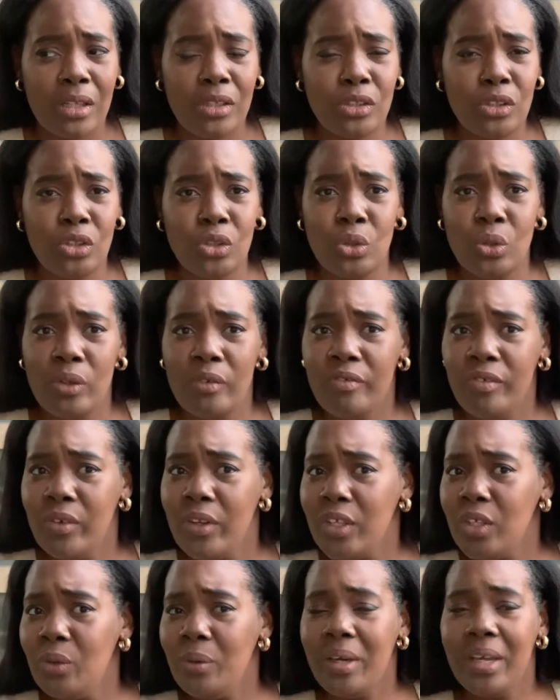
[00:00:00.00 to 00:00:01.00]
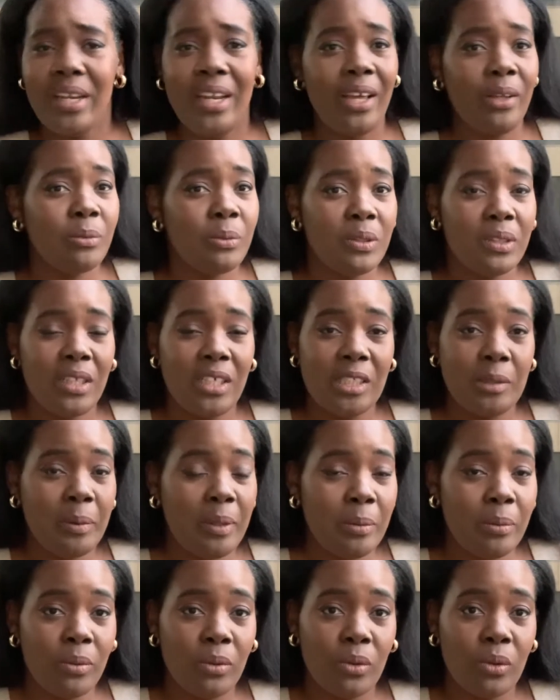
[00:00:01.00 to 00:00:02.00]
Do you feel like you connect with these
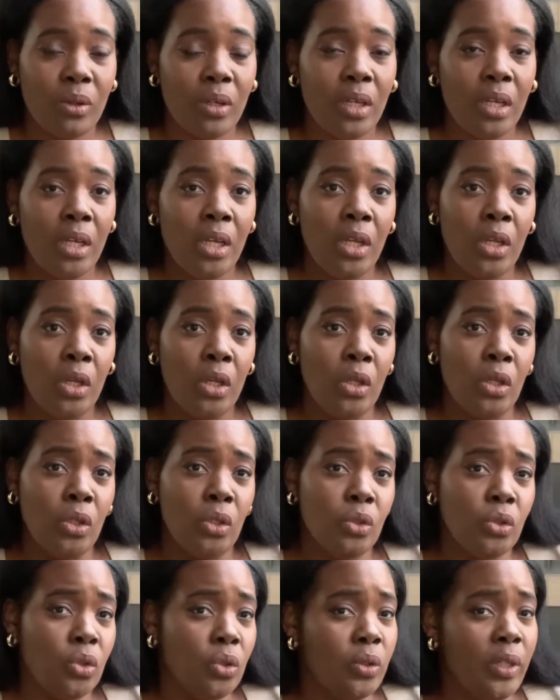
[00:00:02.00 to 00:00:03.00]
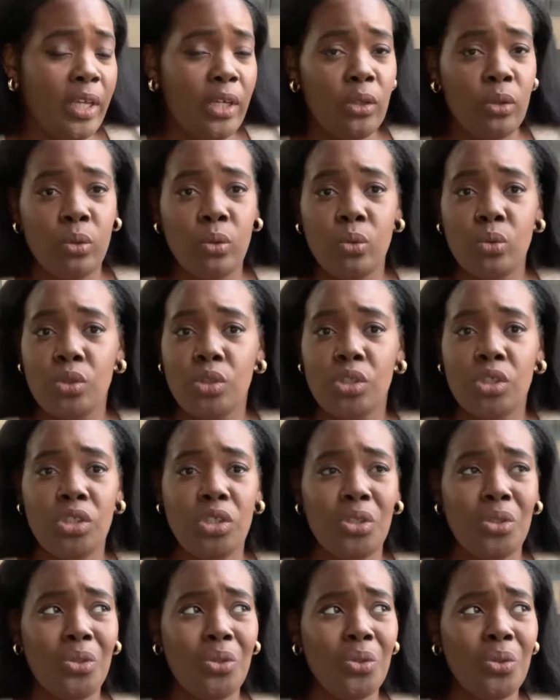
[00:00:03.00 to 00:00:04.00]
people? Do they cause
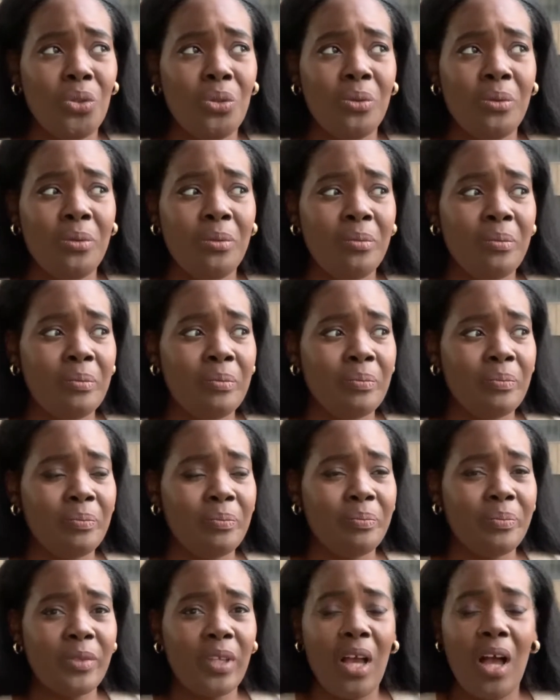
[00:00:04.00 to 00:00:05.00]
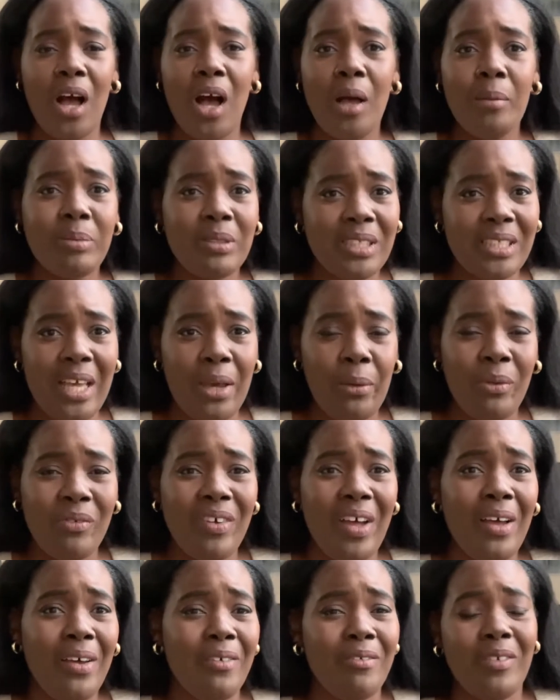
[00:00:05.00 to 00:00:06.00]
you upset
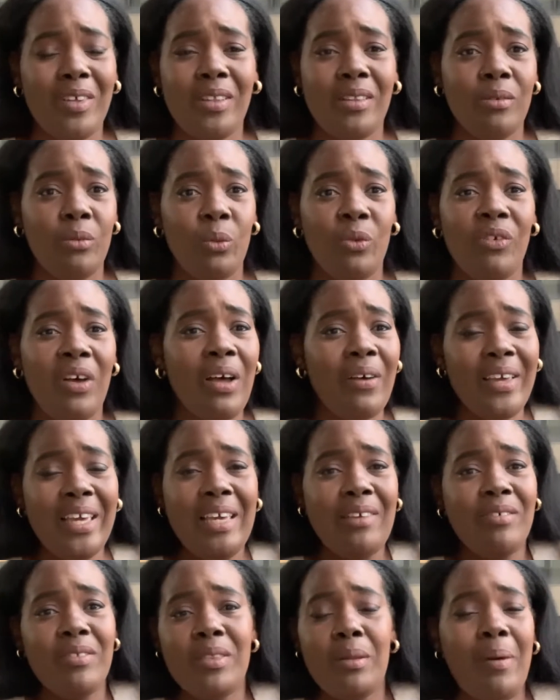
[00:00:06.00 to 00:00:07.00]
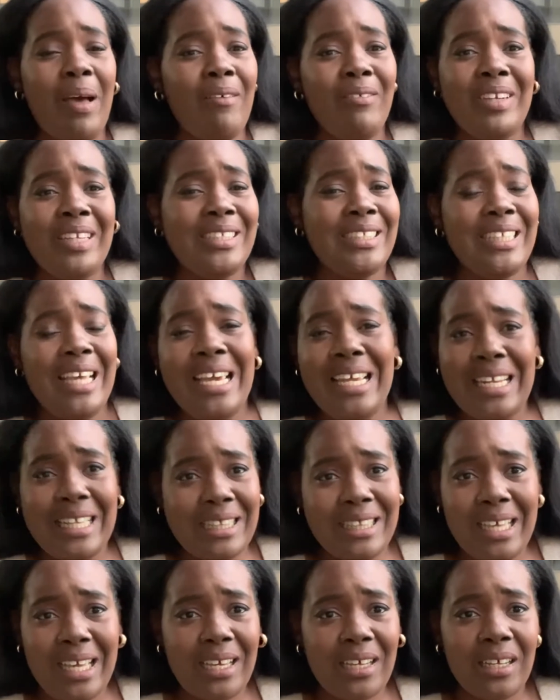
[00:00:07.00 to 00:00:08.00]
without even them having to say
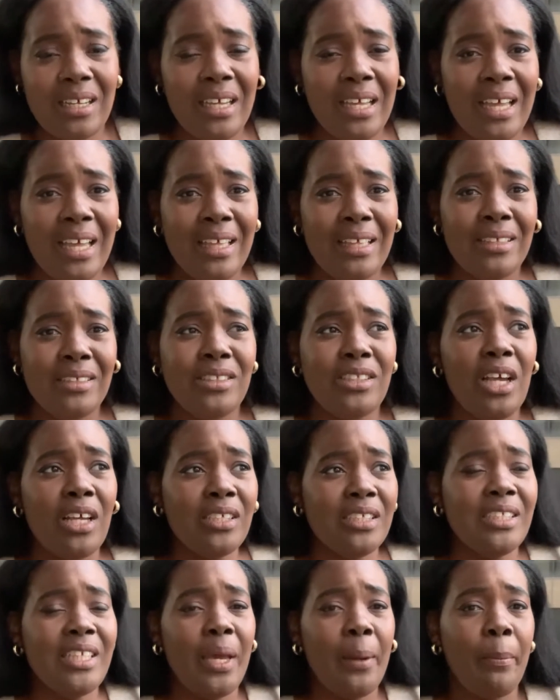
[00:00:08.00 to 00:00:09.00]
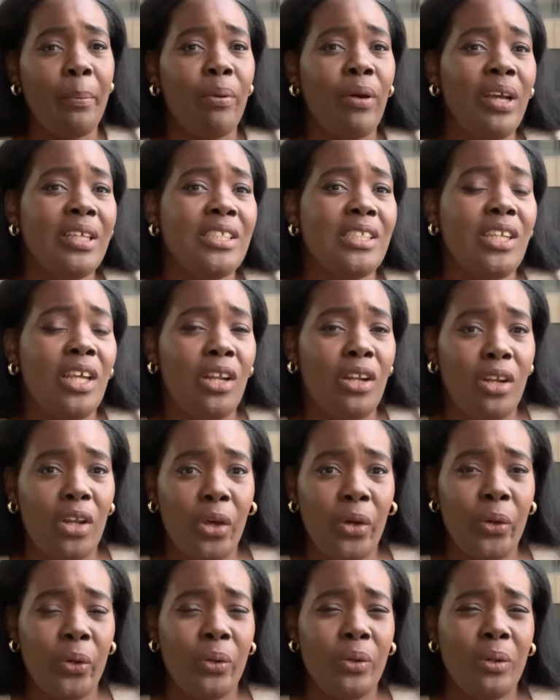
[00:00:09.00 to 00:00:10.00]
anything? Does their presence
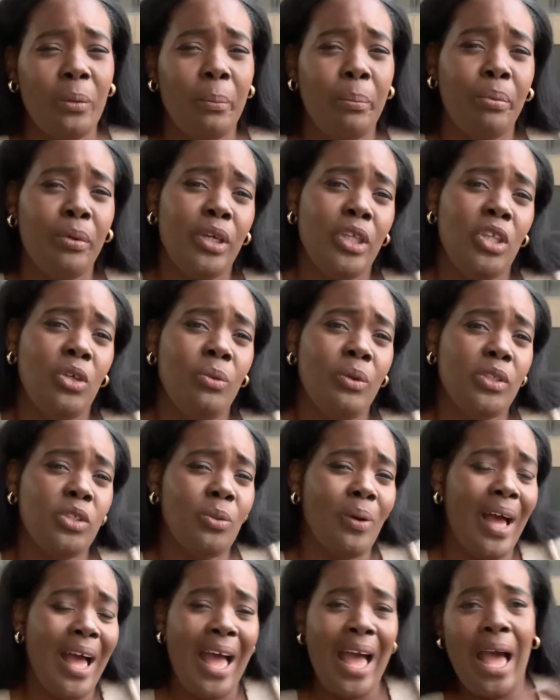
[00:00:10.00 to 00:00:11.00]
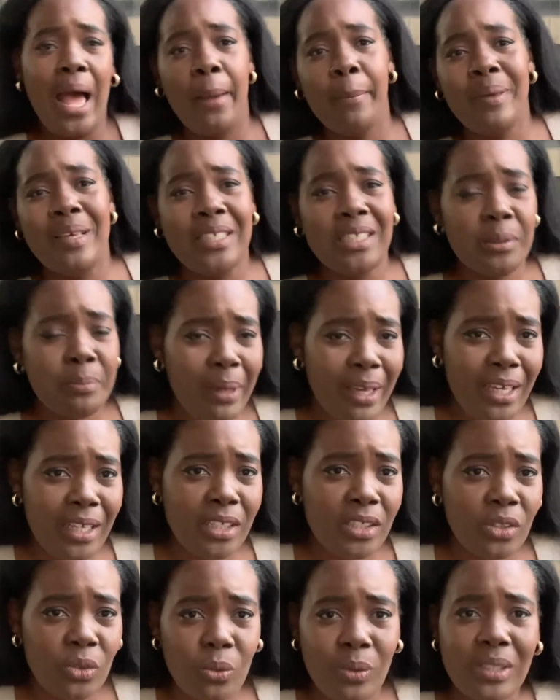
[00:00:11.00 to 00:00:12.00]
alone bring you into a happy
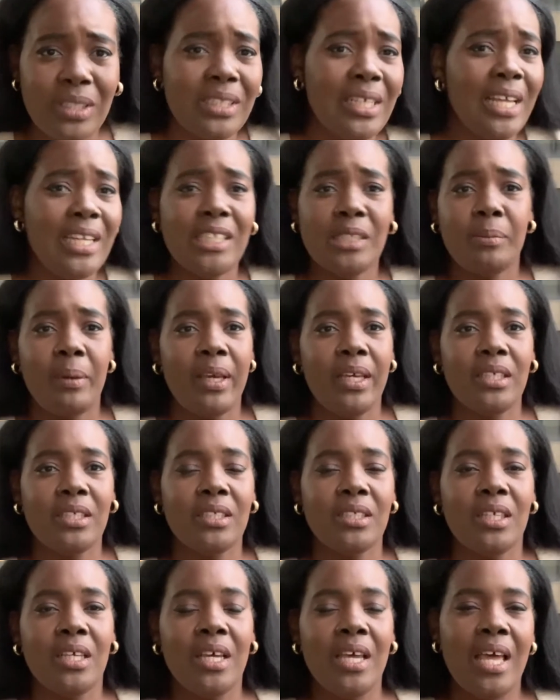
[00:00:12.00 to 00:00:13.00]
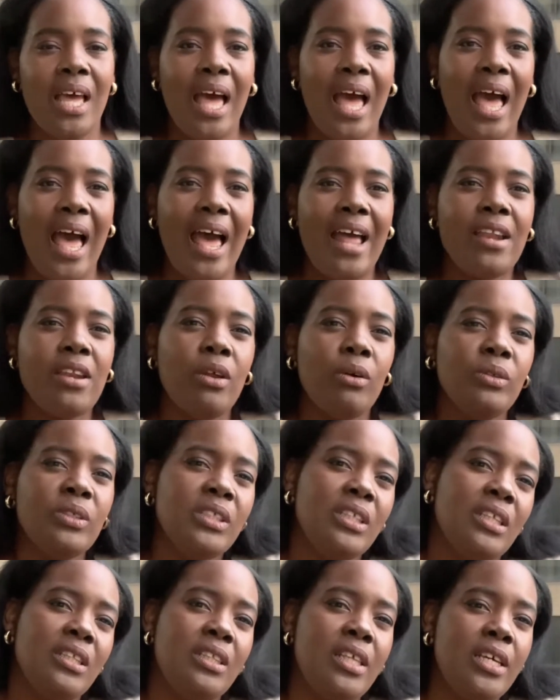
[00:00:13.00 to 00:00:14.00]
space or a sad space? And those
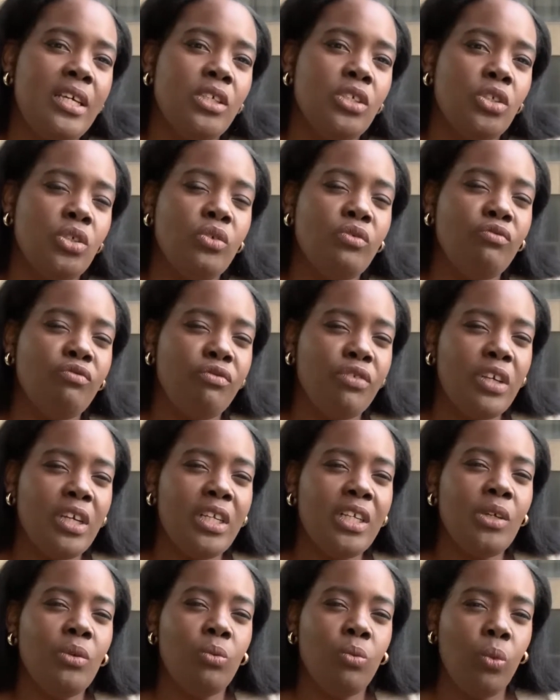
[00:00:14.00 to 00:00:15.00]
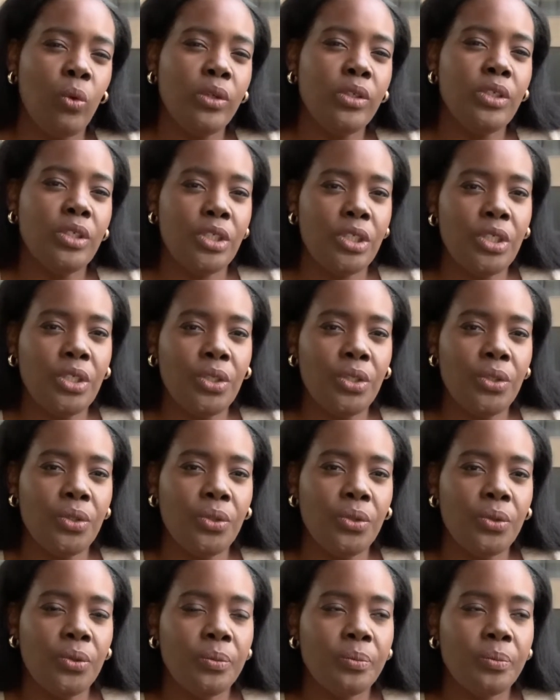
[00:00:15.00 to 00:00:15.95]
are the things you really want to